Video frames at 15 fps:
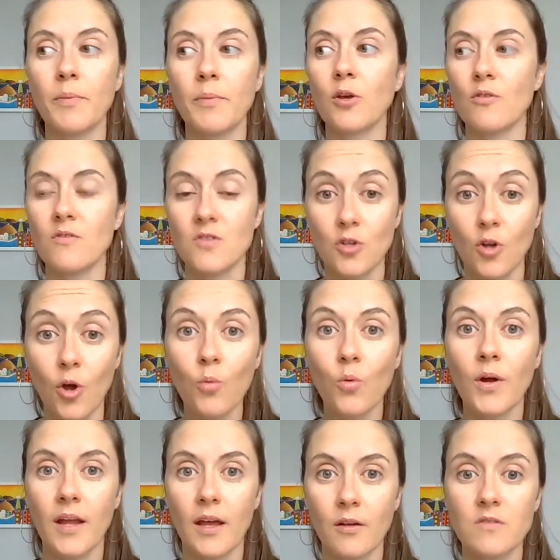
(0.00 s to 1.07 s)
or because no
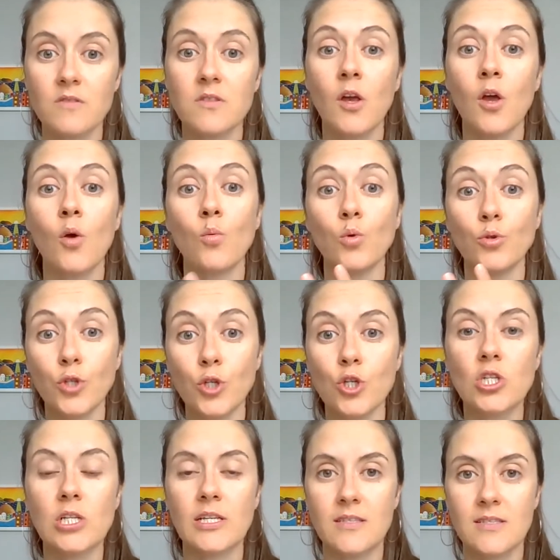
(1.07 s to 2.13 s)
one else will
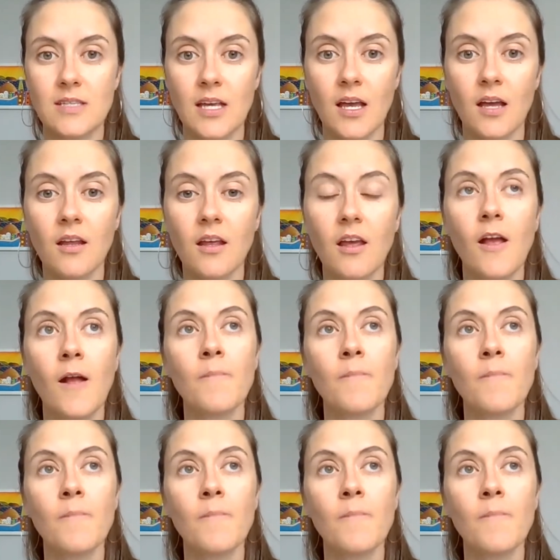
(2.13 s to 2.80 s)
usually see it.